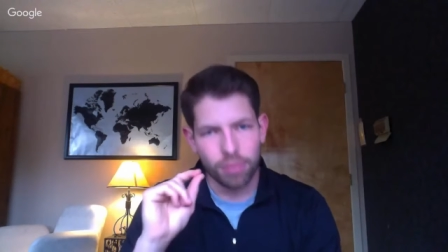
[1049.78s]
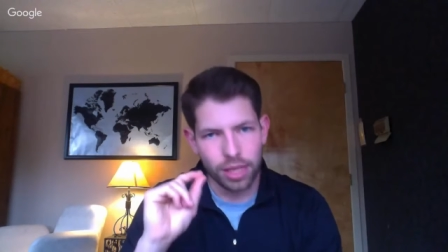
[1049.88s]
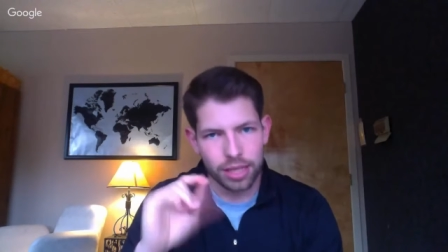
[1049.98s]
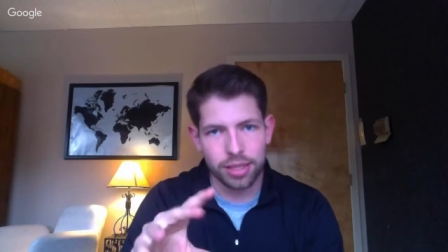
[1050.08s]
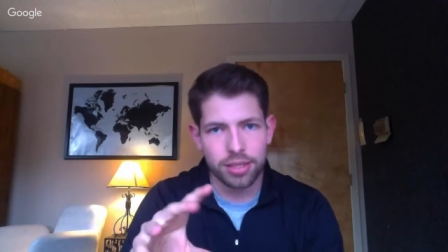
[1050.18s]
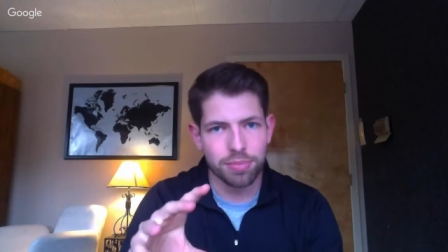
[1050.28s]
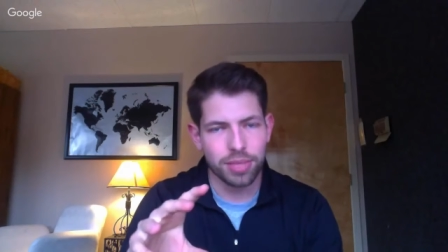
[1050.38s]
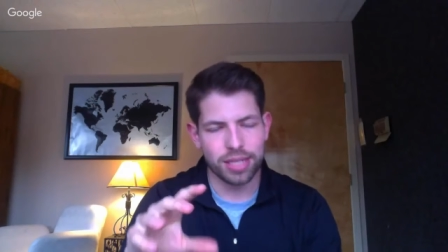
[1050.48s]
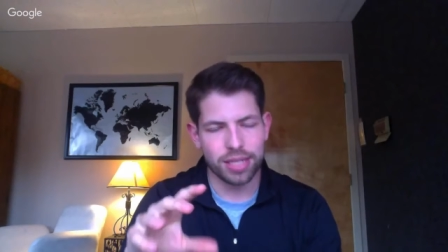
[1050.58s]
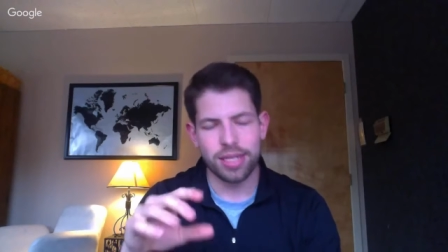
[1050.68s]
Doesn't mean
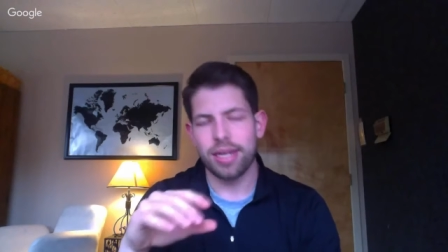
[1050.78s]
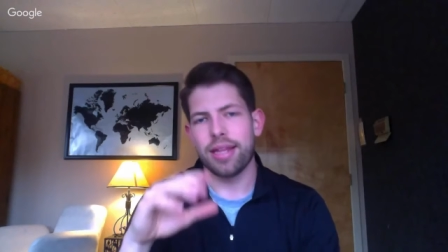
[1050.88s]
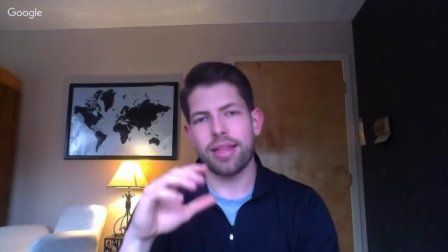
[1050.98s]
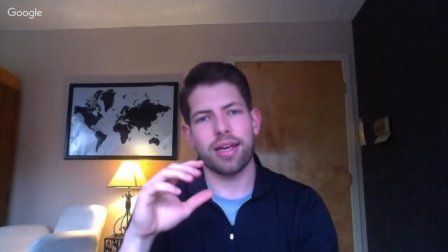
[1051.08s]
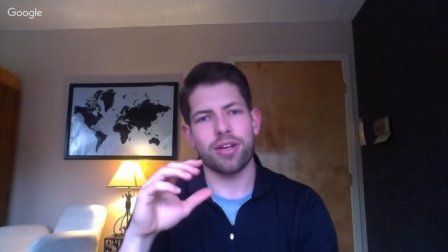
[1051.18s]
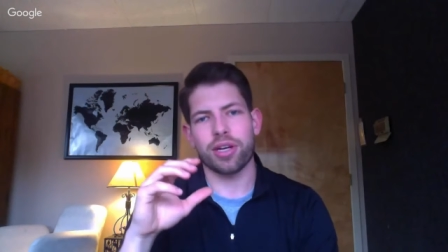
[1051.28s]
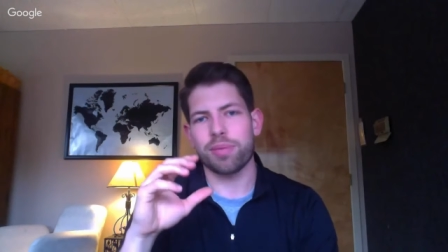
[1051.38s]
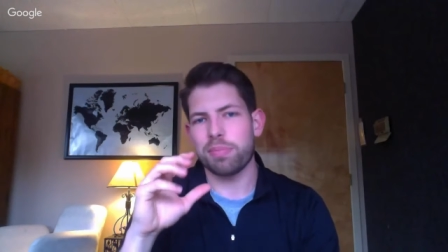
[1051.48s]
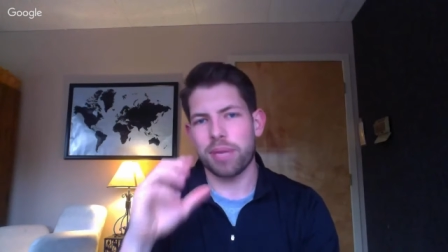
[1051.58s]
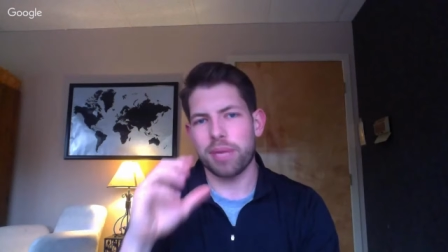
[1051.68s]
that you're going to be
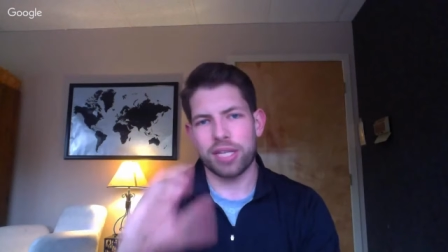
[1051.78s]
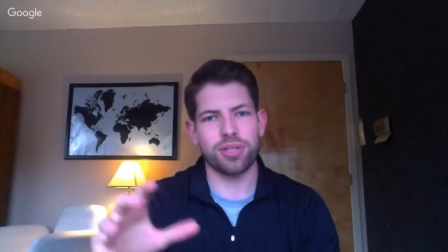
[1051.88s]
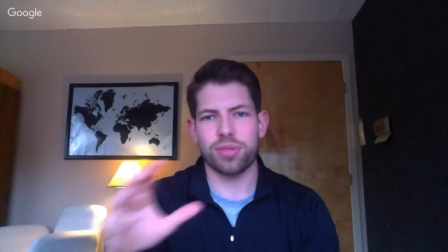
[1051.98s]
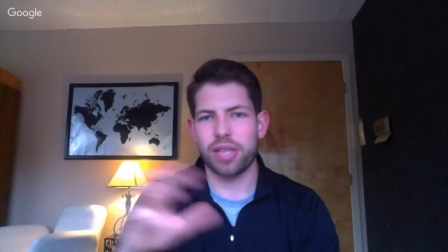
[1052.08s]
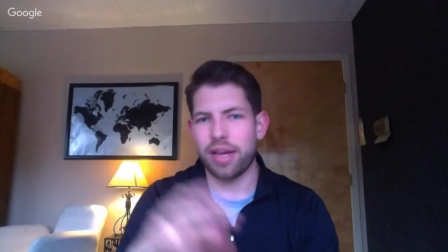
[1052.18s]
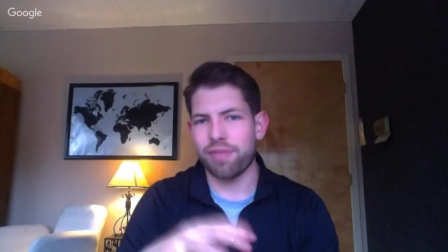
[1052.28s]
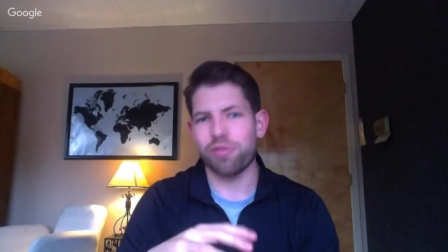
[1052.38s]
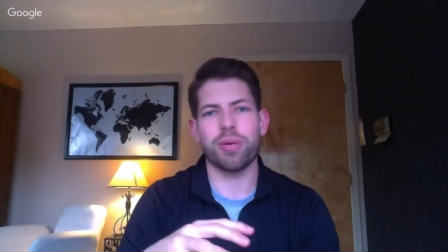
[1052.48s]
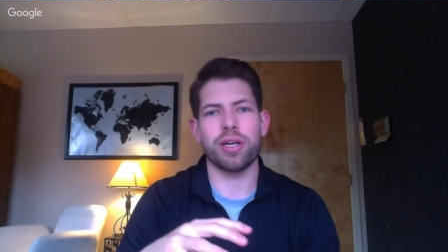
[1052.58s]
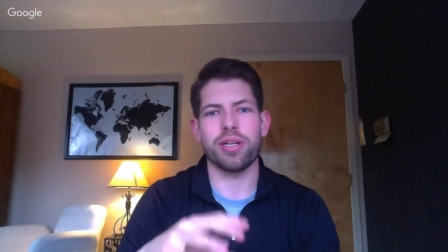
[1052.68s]
best friends with
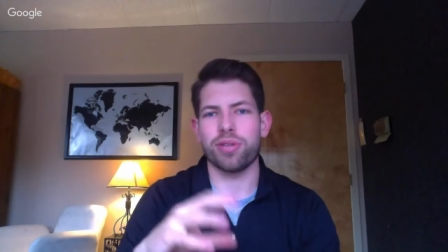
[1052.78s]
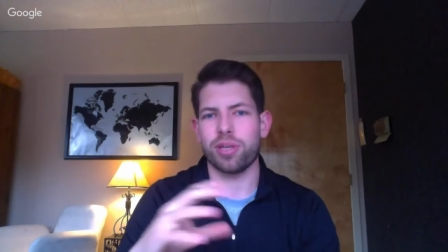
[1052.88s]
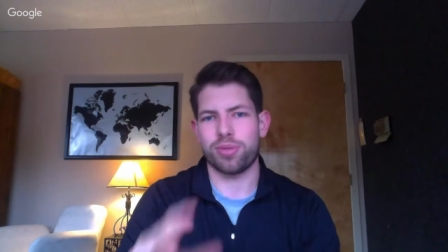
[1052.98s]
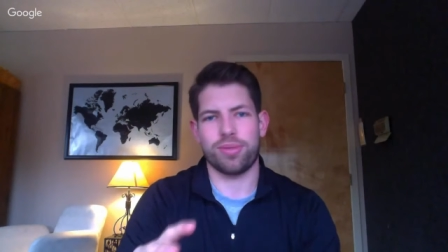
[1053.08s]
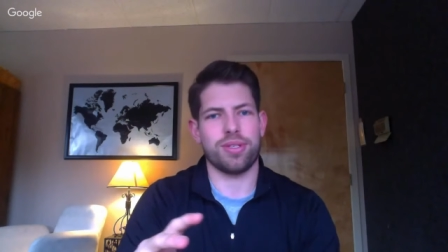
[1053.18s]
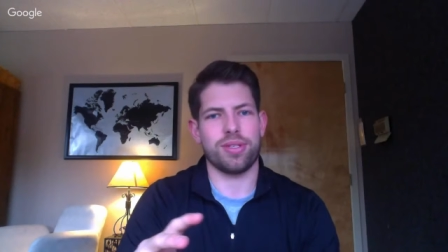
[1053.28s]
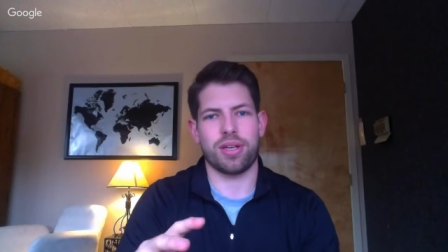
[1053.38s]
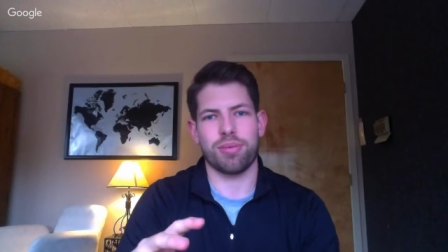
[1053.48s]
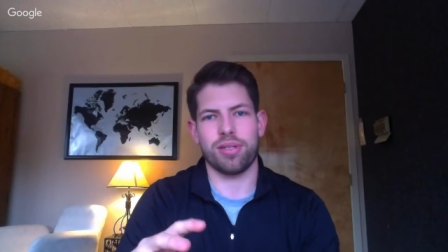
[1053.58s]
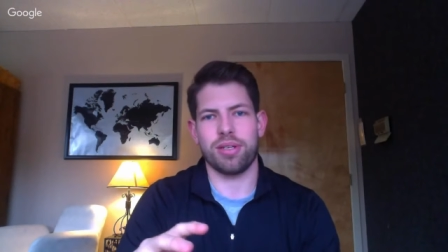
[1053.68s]
everybody who comes to a
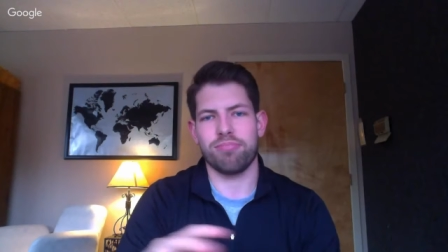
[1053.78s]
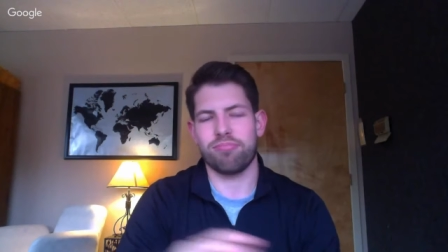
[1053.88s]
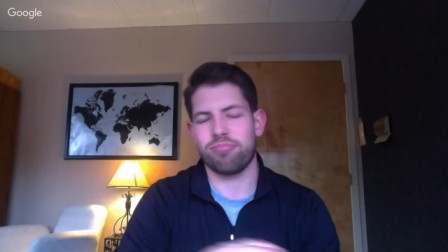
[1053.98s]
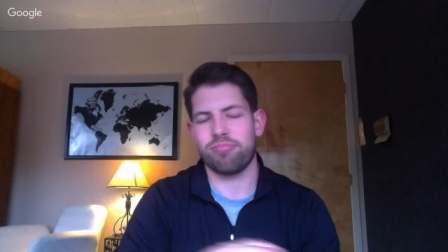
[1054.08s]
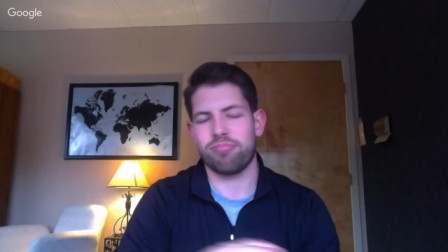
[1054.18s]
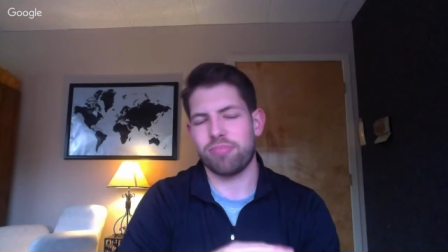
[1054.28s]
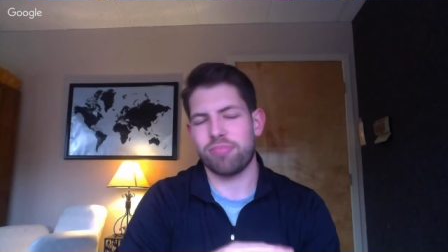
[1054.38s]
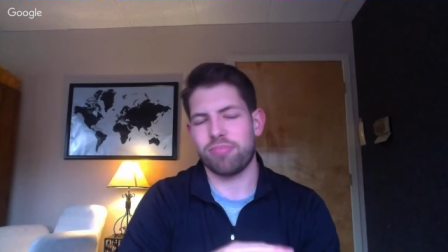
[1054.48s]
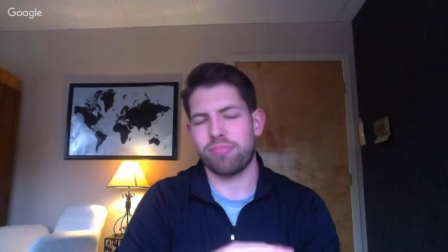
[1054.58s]
Disciples' Night. Not at all.